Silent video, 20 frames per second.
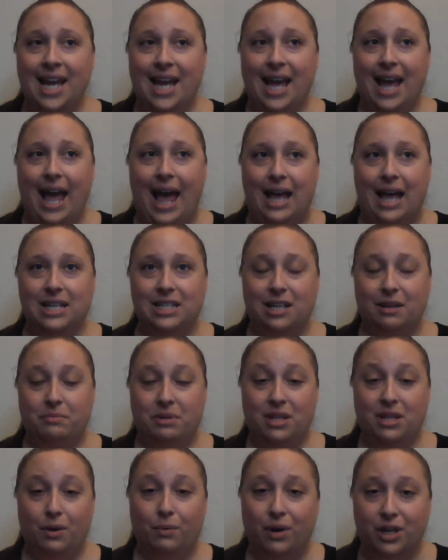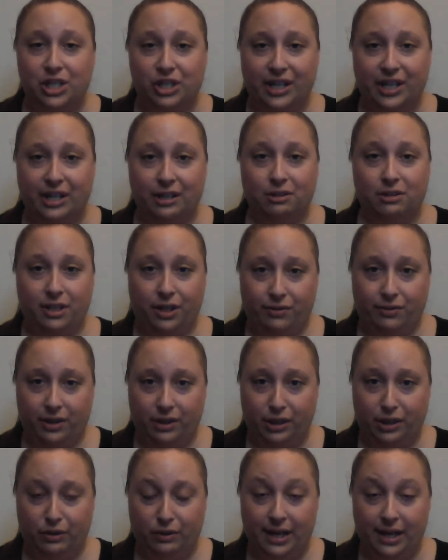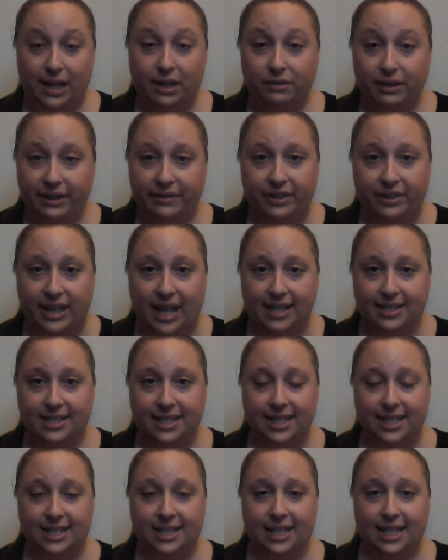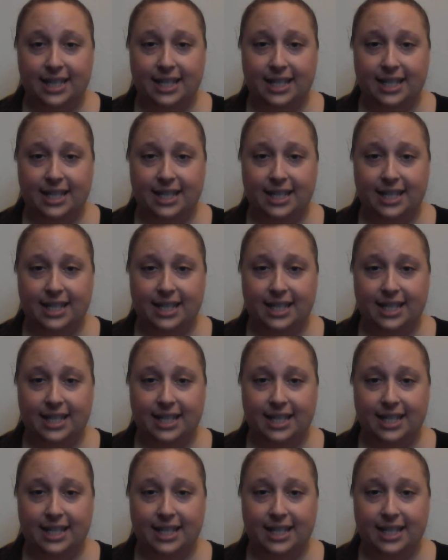And something that One Tree Hill did really uniquely for that season